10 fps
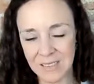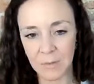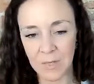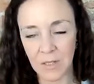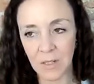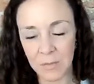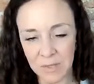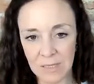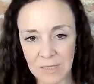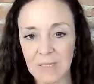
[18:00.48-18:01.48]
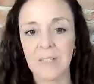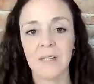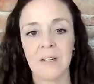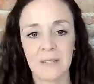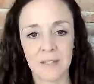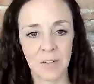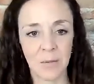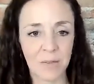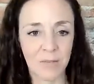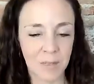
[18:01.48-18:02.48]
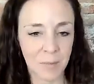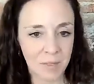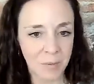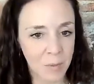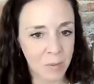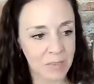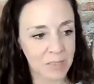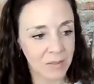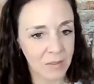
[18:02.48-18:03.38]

and then my arms, and then, okay, got the feeling back in my body now,